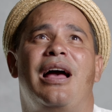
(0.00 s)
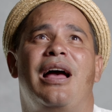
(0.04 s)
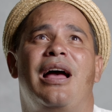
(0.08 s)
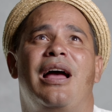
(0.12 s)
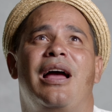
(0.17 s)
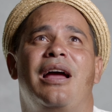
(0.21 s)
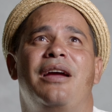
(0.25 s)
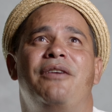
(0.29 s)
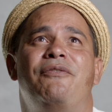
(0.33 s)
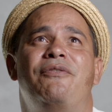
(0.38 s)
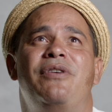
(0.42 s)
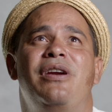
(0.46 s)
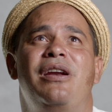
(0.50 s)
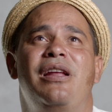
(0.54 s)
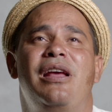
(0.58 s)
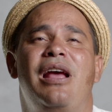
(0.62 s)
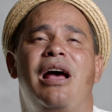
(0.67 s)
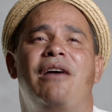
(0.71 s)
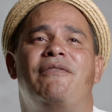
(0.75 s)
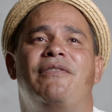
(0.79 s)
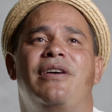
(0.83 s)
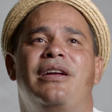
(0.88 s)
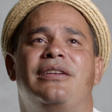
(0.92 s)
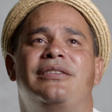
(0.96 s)
I really
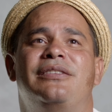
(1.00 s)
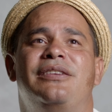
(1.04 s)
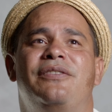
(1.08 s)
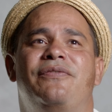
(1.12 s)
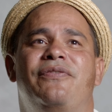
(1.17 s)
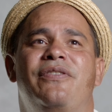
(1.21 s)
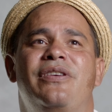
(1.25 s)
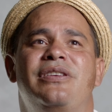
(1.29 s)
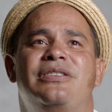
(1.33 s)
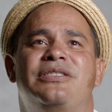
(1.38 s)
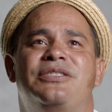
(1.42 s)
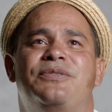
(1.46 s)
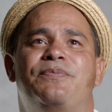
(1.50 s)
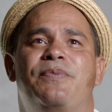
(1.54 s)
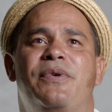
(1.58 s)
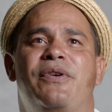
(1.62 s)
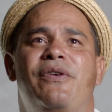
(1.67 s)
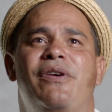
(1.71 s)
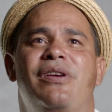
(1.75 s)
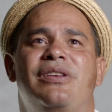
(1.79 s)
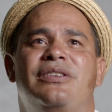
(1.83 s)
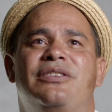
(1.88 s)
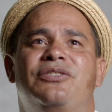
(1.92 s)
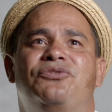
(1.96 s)
have a different
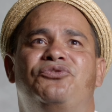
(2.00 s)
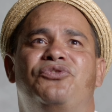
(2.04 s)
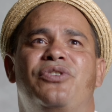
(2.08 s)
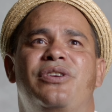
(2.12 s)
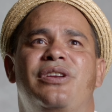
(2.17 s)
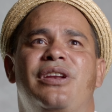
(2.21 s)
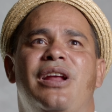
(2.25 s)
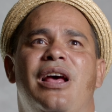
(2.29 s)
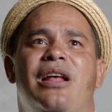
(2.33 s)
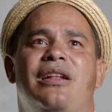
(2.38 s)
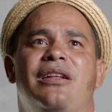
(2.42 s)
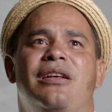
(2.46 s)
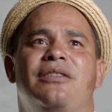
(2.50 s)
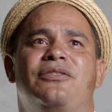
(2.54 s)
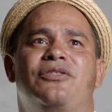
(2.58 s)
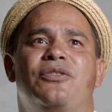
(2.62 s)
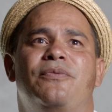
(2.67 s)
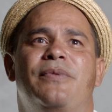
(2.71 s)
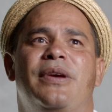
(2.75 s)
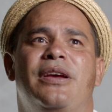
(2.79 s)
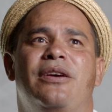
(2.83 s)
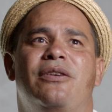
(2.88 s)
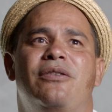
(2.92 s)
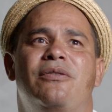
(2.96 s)
experience in Trinidad and
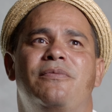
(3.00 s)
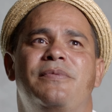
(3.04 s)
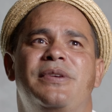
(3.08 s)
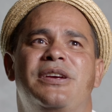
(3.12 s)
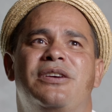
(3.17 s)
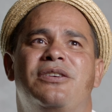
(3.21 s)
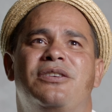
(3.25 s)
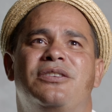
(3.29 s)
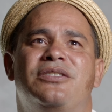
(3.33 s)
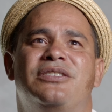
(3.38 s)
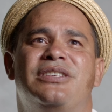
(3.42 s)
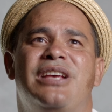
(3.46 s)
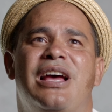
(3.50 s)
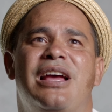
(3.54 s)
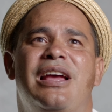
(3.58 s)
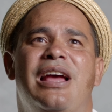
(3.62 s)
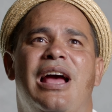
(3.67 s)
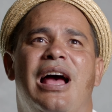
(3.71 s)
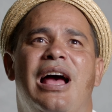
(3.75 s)
Tobago because I,